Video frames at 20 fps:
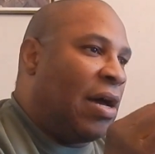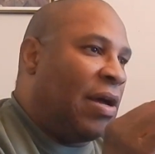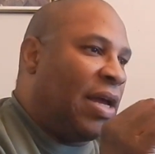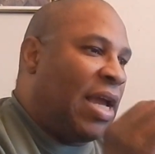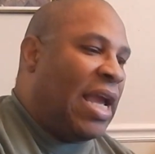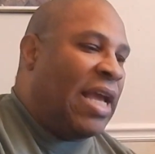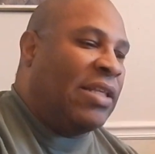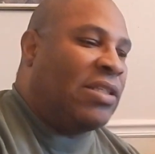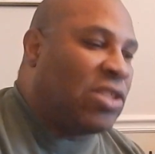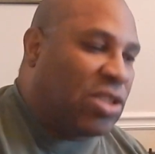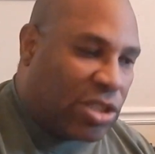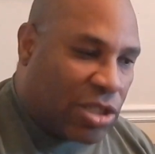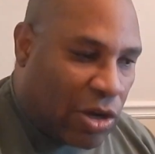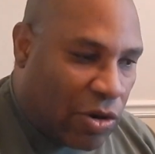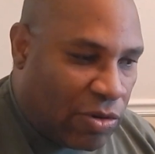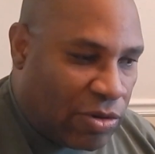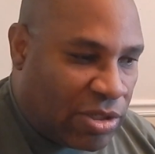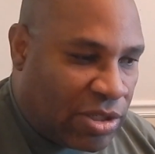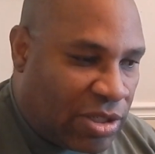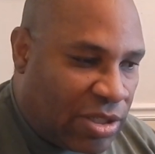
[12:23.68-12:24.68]

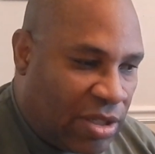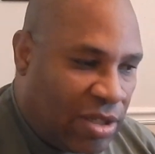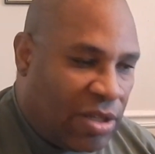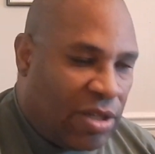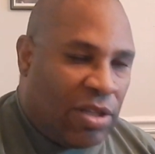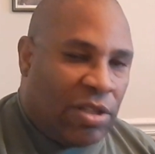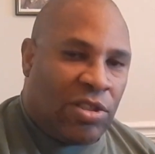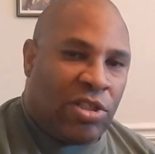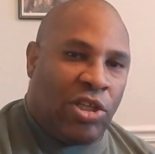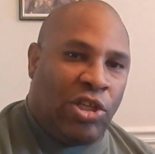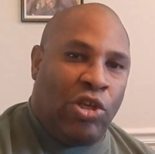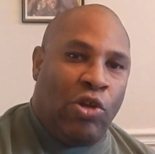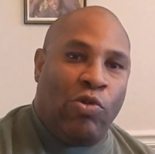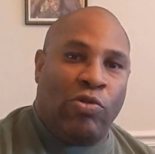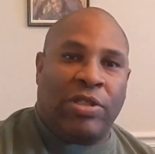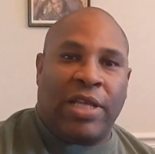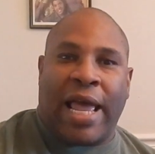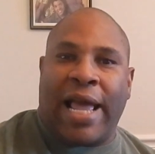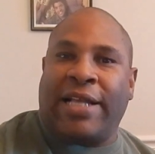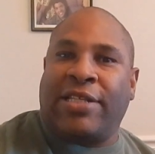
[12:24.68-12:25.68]
inserts to
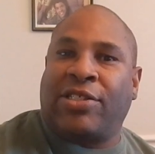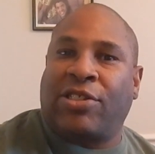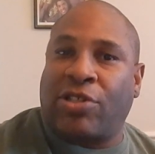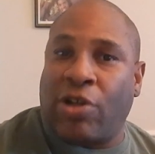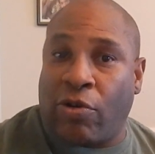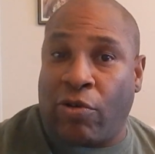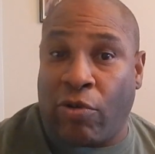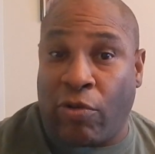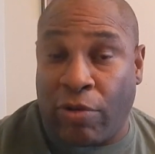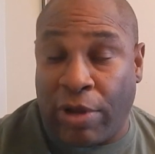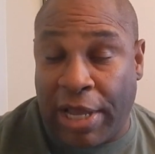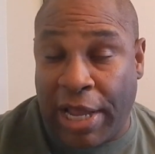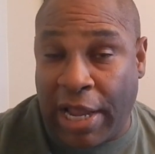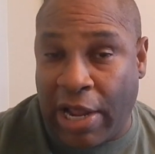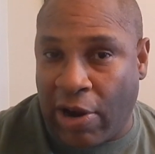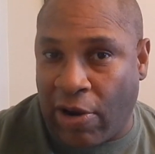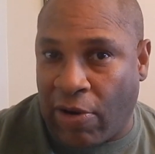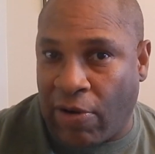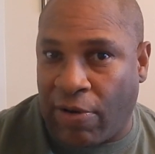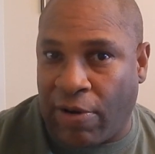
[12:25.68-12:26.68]
use external
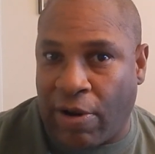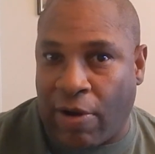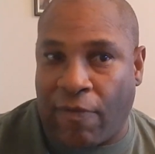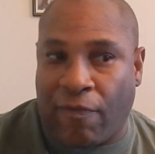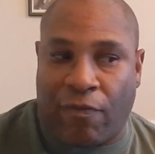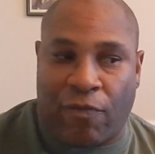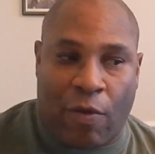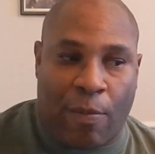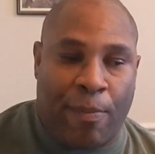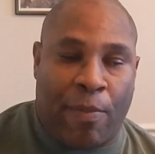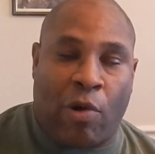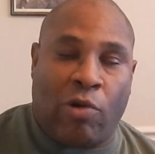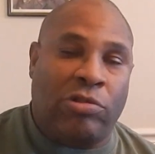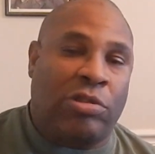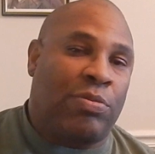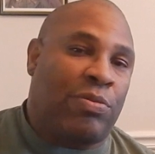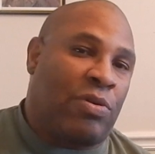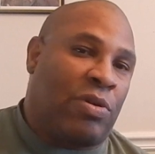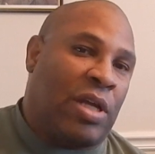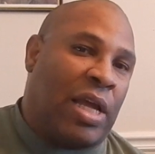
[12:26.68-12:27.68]
gear for
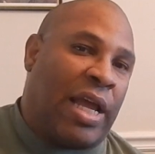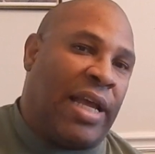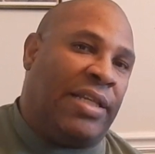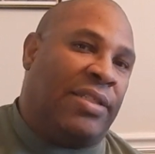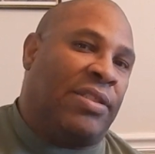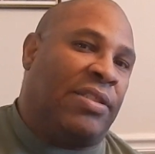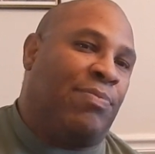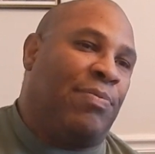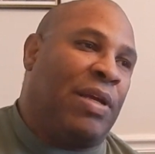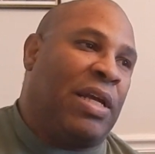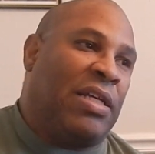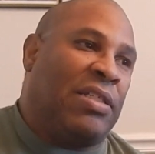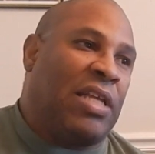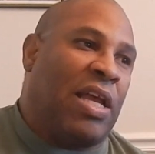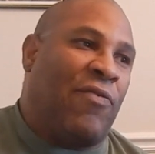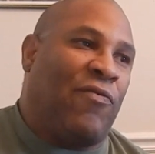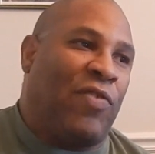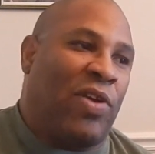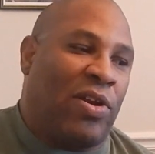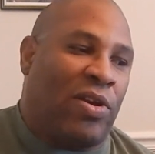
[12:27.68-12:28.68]
most cases, because they
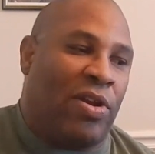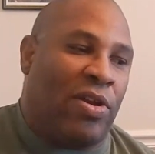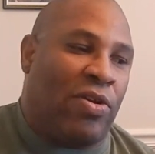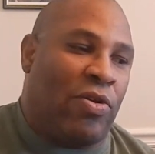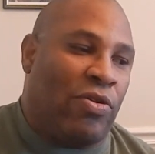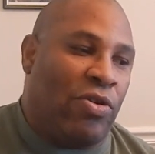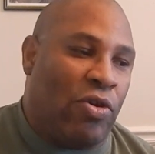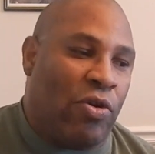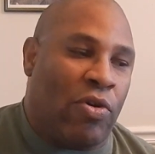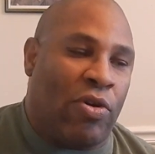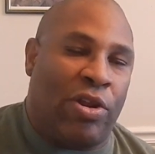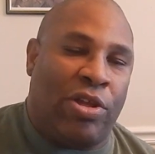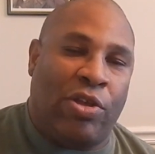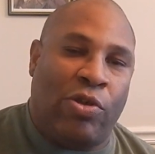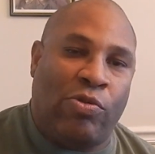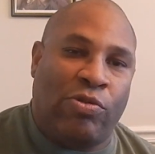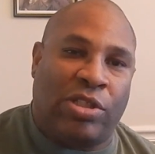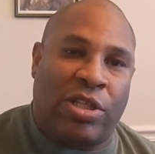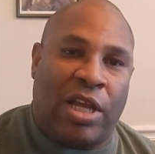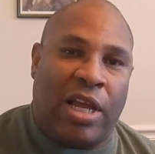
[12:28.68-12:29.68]
figure that you're going to
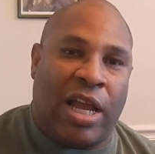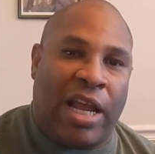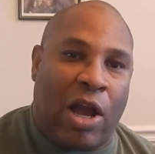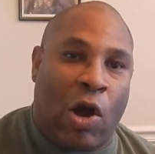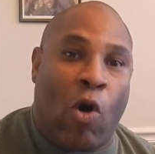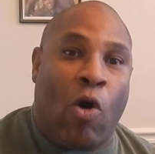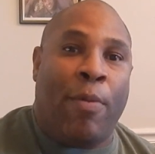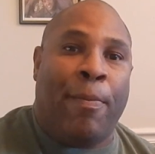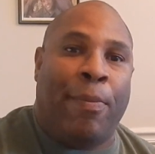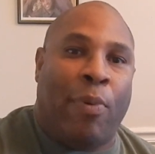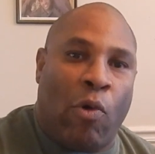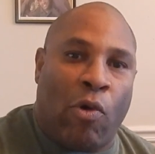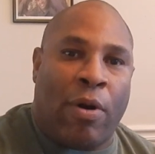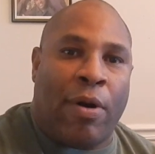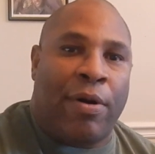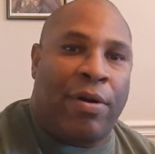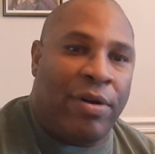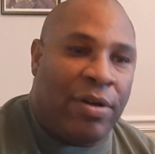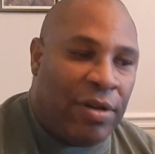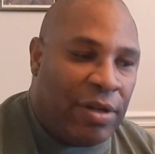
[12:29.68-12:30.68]
use the
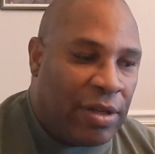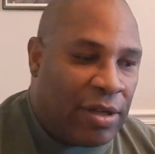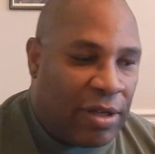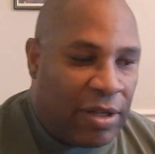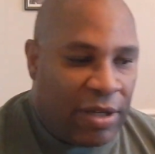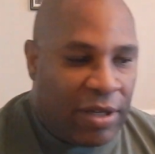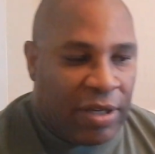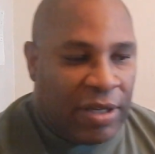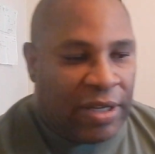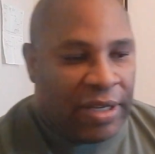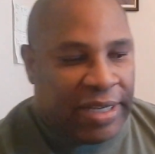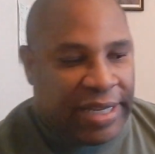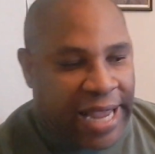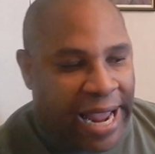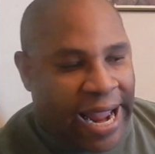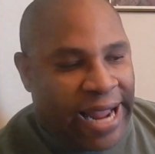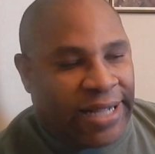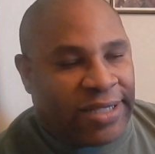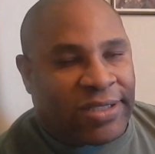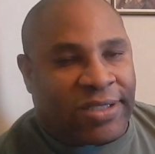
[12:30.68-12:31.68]
onboard
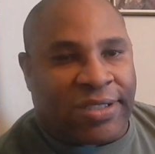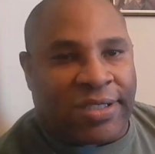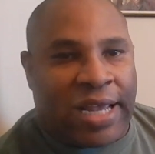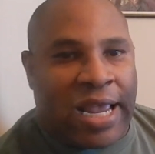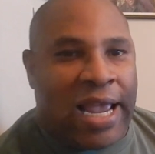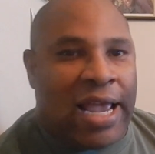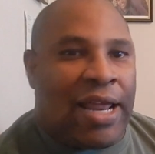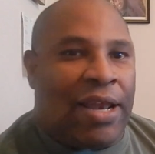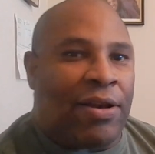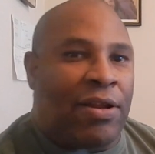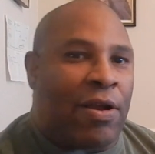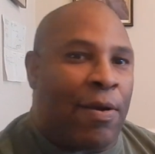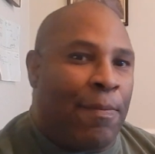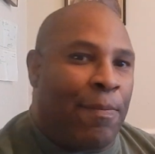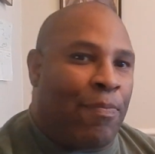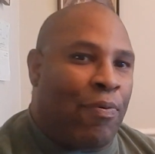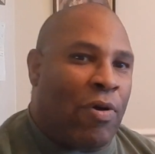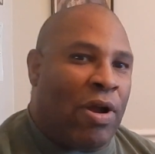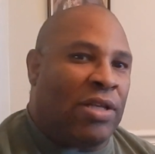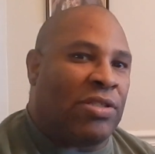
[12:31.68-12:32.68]
gates and
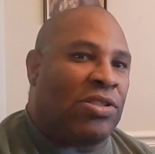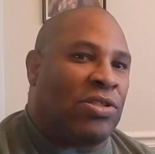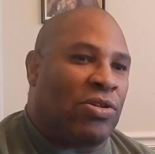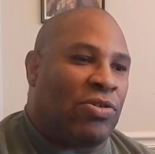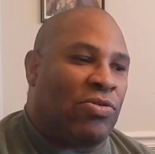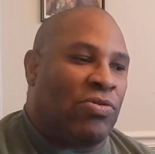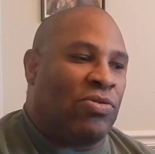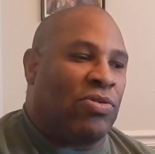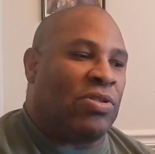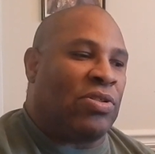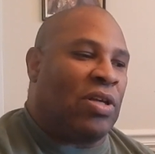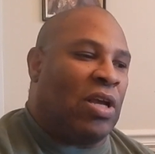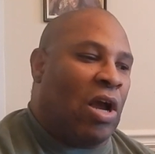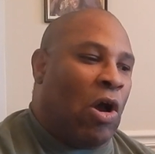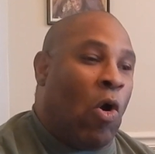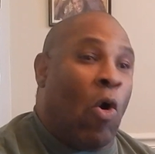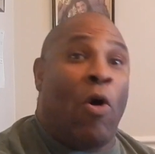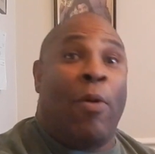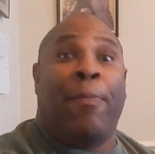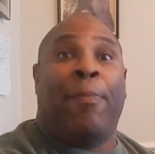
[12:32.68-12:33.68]
compressors
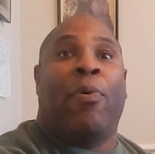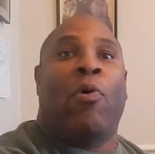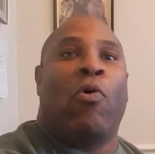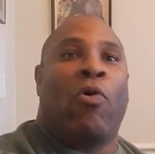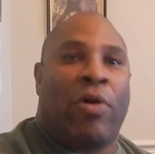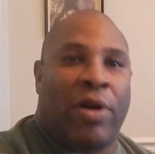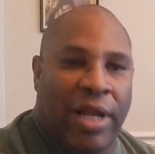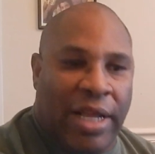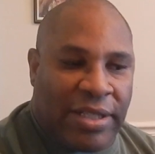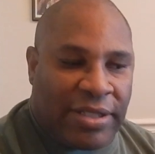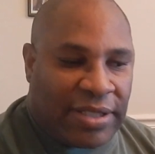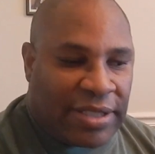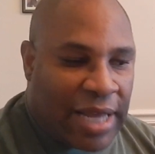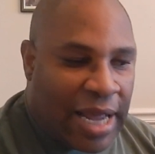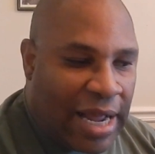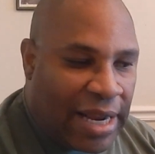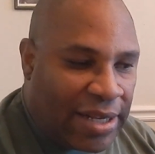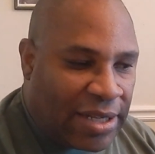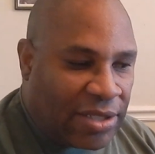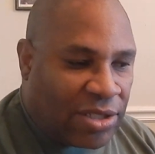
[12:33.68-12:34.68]
onboard
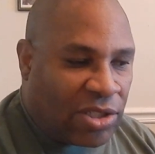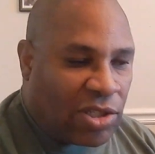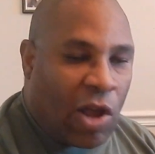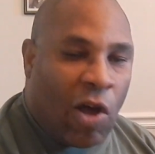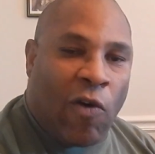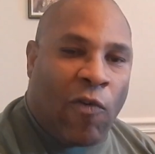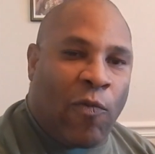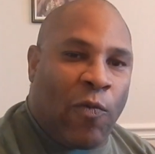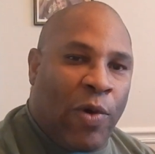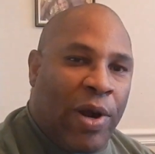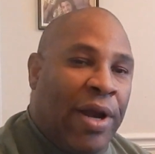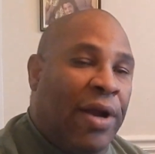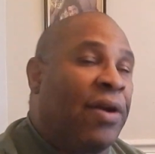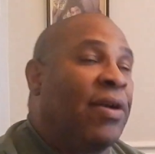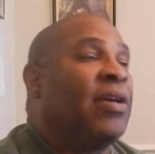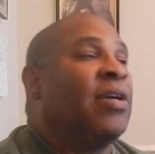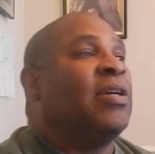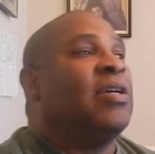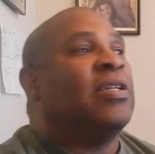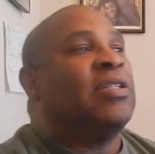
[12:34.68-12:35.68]
inside the software.
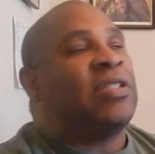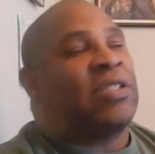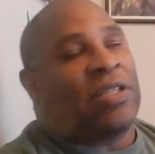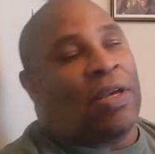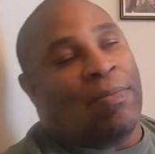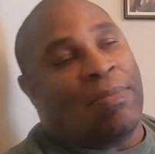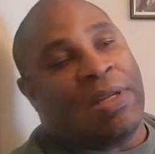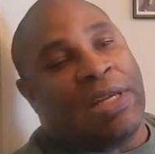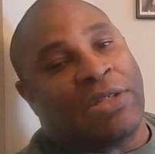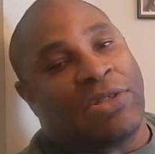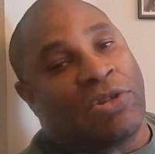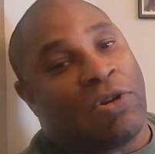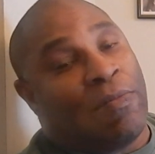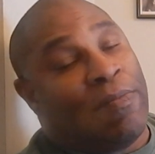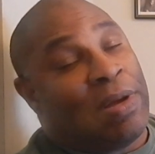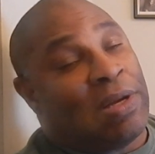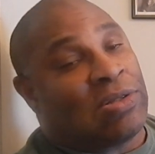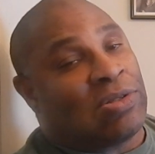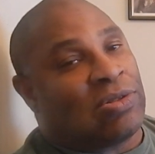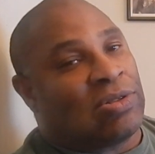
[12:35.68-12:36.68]
Some digital
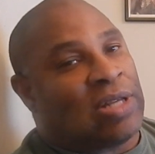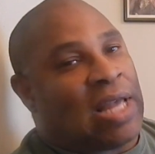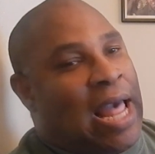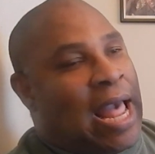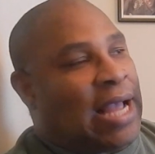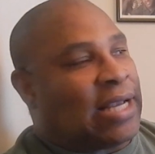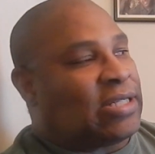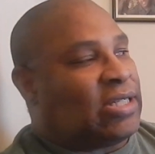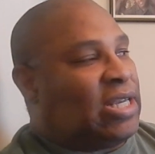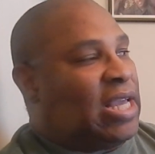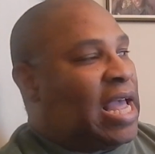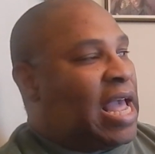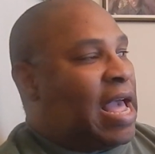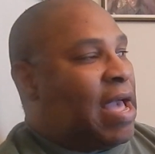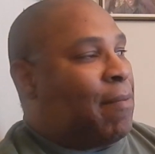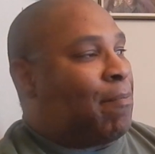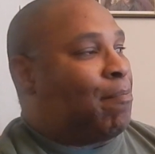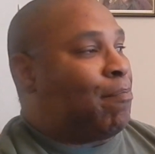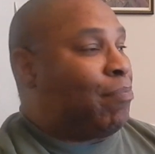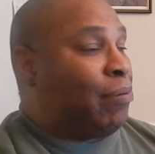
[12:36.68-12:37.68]
mixers actually
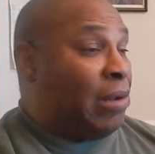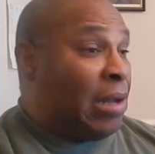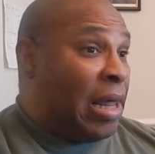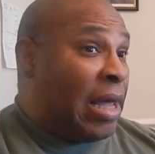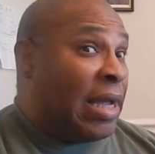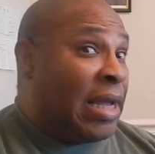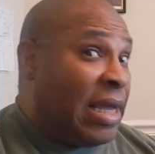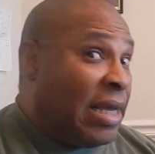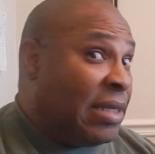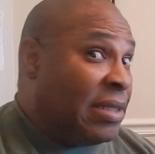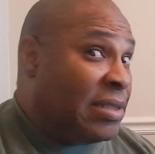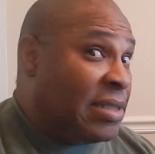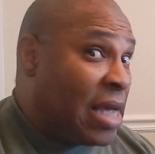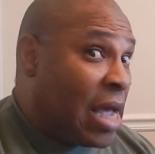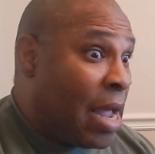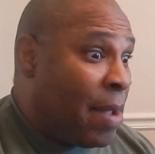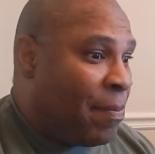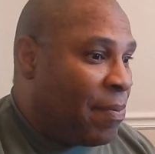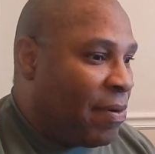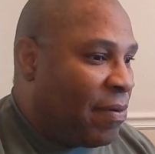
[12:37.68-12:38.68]
have plug-in
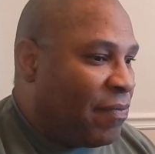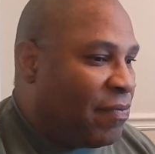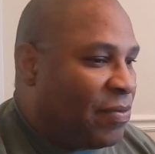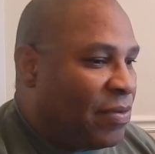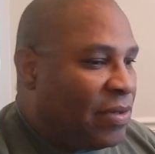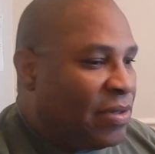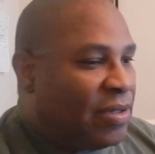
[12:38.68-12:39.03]
type of